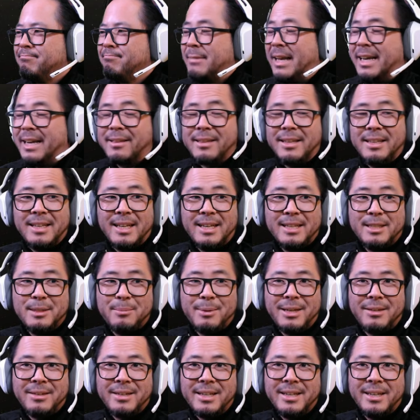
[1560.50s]
think that's
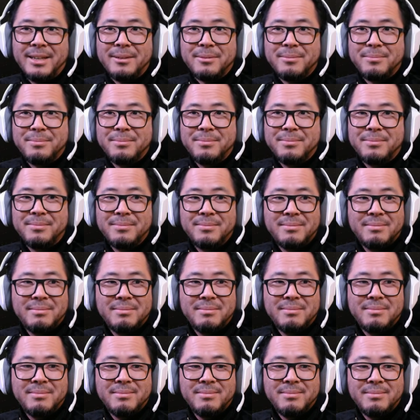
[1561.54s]
about it.
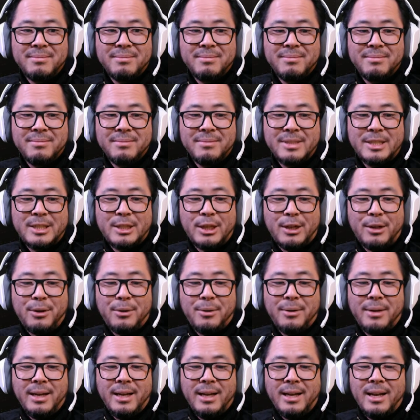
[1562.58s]

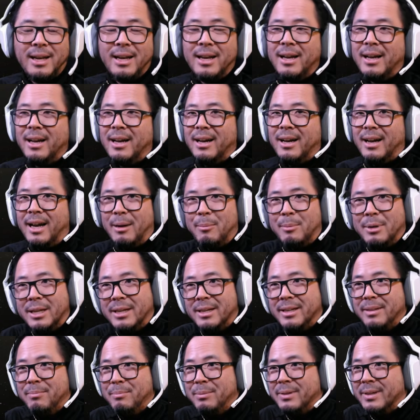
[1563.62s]
So I'm gonna
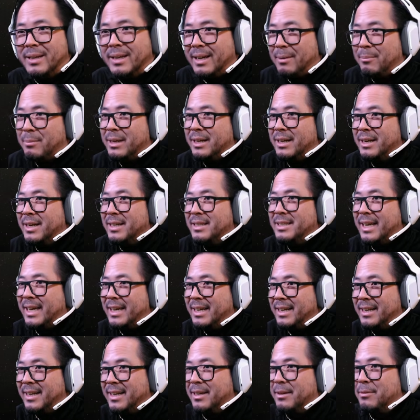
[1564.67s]
get to
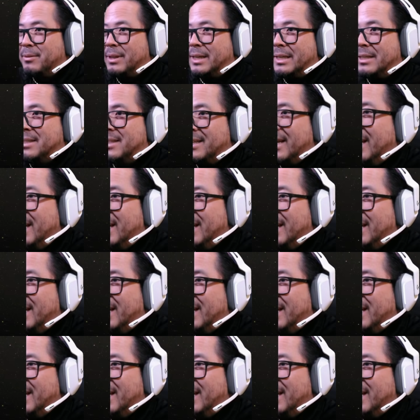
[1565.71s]
editing of this.